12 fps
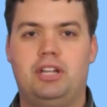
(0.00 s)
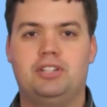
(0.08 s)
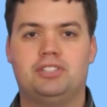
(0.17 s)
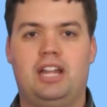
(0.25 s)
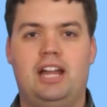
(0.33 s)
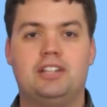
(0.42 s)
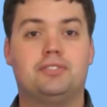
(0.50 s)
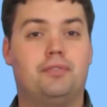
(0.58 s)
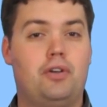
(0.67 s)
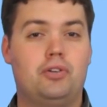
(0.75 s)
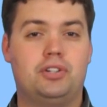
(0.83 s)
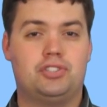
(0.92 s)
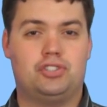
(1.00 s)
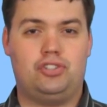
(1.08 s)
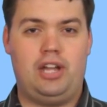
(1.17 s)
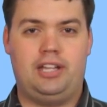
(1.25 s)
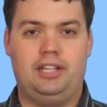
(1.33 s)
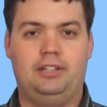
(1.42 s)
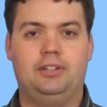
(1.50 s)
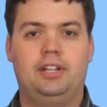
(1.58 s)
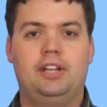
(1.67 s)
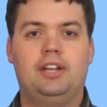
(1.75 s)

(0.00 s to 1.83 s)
is it has focus tracking.